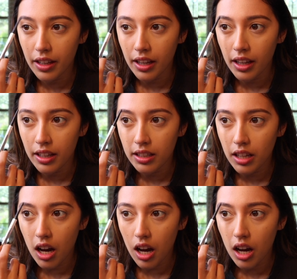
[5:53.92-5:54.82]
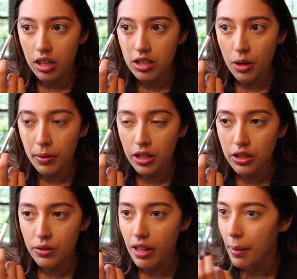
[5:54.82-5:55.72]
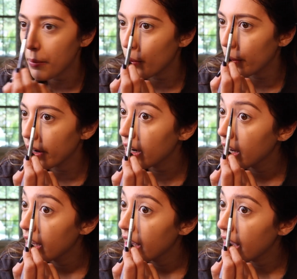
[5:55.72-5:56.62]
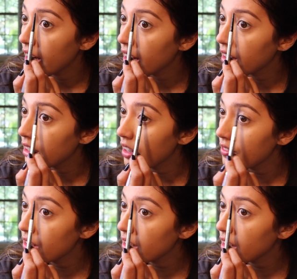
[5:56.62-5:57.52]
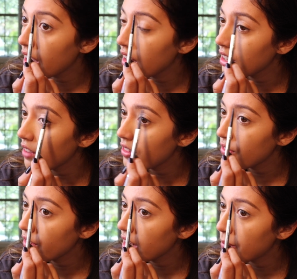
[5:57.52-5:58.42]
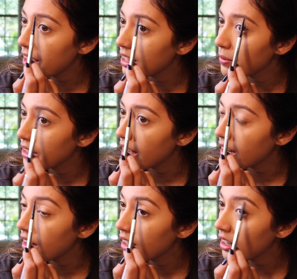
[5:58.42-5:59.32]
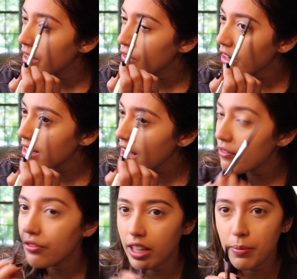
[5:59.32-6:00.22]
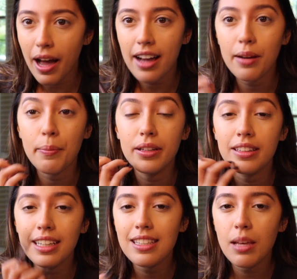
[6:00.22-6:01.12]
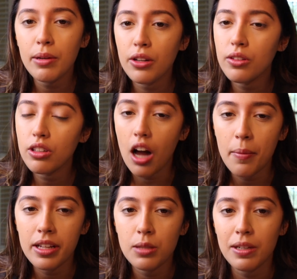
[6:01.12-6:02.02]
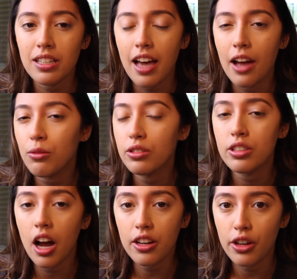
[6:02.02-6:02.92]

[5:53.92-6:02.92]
And yeah, so I'm gonna do that more. And I love the feedback I've been getting. But if you guys have feedback, please let me know in the comments, because I will not